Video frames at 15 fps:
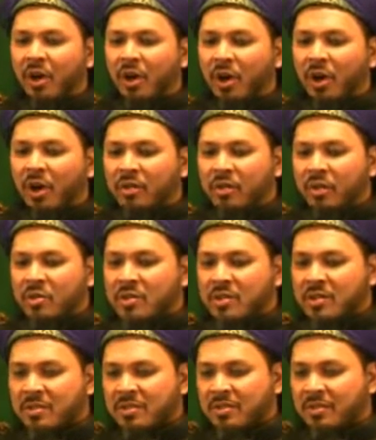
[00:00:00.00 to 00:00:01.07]
All
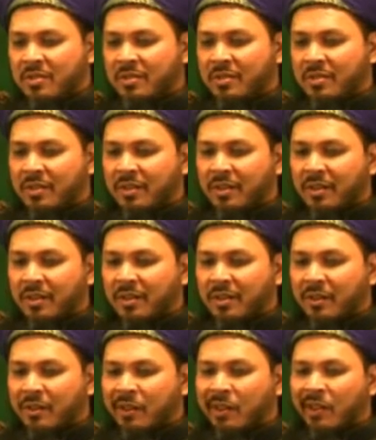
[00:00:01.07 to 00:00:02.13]
those,
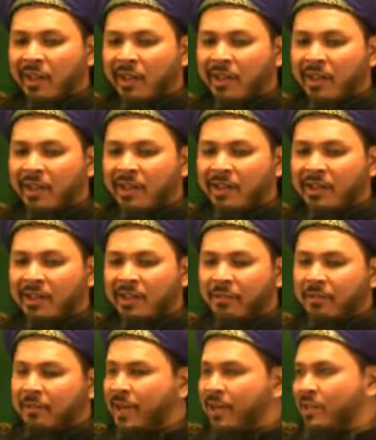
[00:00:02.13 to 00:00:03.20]
they are
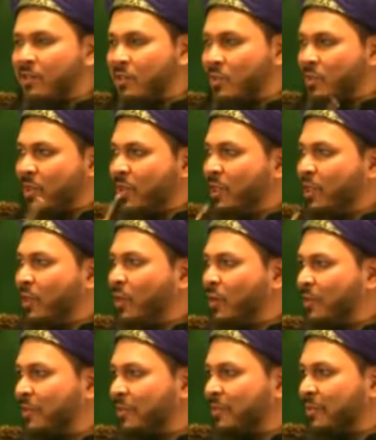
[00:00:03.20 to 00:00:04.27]
friends with the
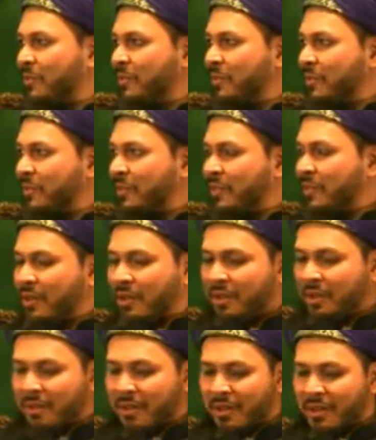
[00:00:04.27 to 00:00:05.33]
ego.
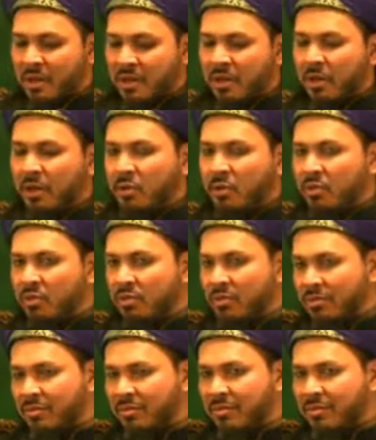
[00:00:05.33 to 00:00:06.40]
They are close.